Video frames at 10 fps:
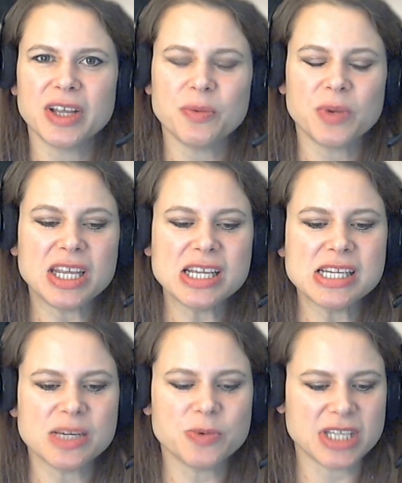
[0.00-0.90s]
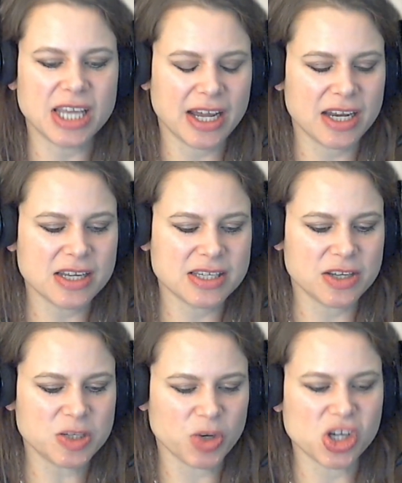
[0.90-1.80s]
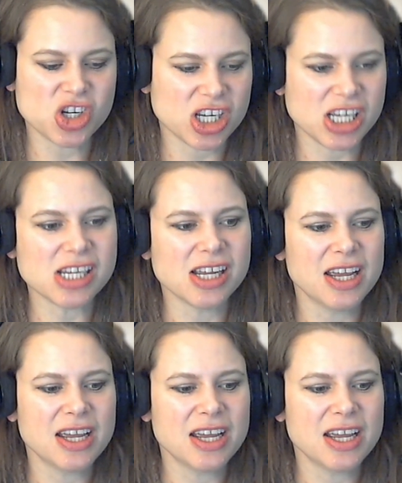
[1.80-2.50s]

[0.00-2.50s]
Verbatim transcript: And what he did was he had an Excel spreadsheet.